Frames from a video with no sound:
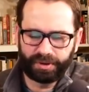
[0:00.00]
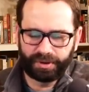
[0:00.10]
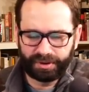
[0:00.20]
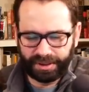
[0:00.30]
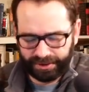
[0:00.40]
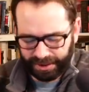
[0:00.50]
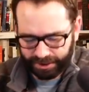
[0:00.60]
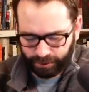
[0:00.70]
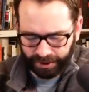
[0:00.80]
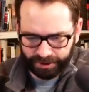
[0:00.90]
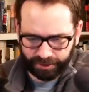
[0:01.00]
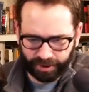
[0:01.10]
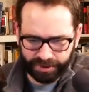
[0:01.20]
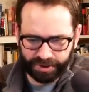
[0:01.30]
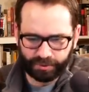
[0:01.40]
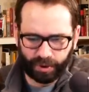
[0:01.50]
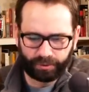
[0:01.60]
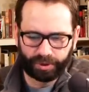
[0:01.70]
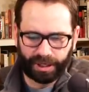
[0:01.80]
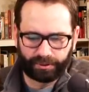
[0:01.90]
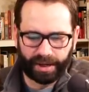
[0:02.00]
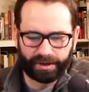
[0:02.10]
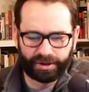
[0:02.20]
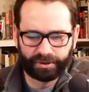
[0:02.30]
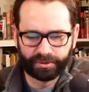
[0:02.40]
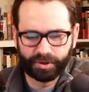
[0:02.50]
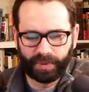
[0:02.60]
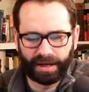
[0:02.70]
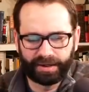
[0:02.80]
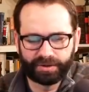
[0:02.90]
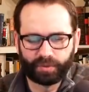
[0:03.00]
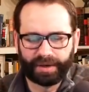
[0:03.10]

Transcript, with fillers: the next question, of course, is what will Iran do in response?